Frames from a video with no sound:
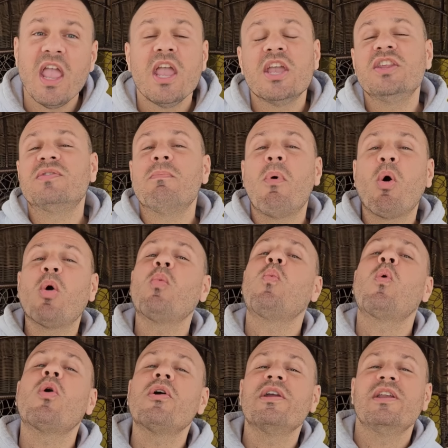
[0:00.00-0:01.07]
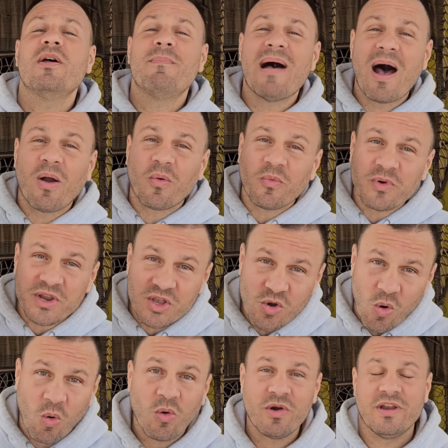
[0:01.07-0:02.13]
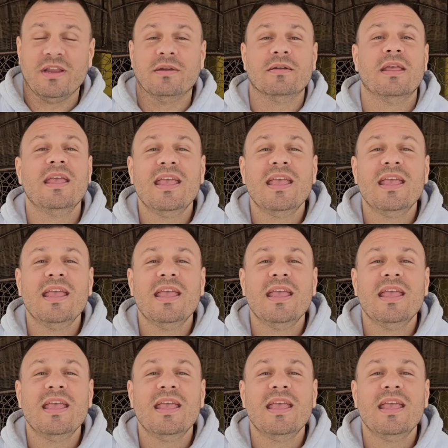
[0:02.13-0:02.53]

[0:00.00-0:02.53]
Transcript: he's more worried about recording.